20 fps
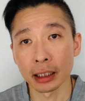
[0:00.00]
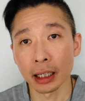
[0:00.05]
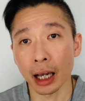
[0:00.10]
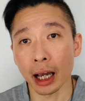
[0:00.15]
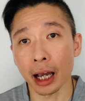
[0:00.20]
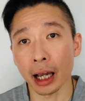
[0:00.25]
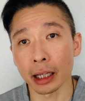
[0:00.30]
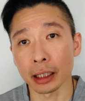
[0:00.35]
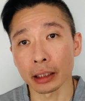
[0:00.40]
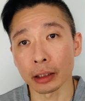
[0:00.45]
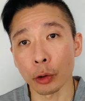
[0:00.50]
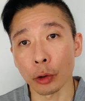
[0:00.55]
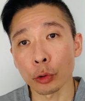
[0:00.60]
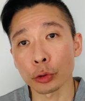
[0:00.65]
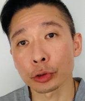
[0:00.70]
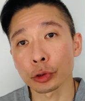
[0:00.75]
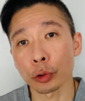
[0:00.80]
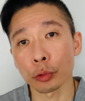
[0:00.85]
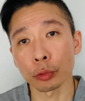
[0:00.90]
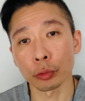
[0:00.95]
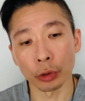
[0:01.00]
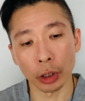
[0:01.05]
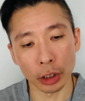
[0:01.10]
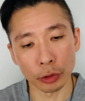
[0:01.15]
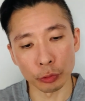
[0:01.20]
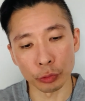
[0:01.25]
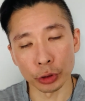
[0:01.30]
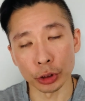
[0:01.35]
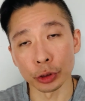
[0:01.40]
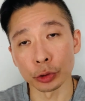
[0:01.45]
and also a
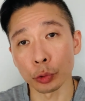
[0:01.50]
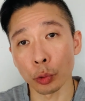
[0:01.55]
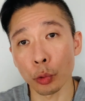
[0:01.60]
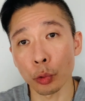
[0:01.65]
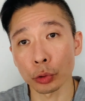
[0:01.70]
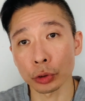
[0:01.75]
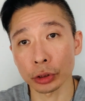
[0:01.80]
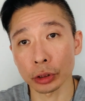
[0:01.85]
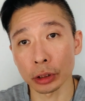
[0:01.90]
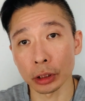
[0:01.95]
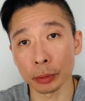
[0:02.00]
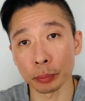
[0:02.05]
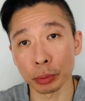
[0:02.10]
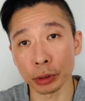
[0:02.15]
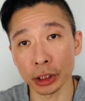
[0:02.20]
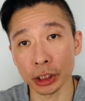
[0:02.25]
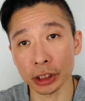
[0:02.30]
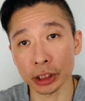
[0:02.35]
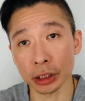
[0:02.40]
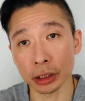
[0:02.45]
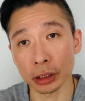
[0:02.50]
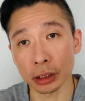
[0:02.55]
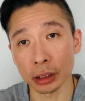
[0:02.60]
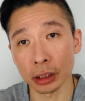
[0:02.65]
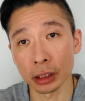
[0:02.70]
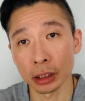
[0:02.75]
resource depletion,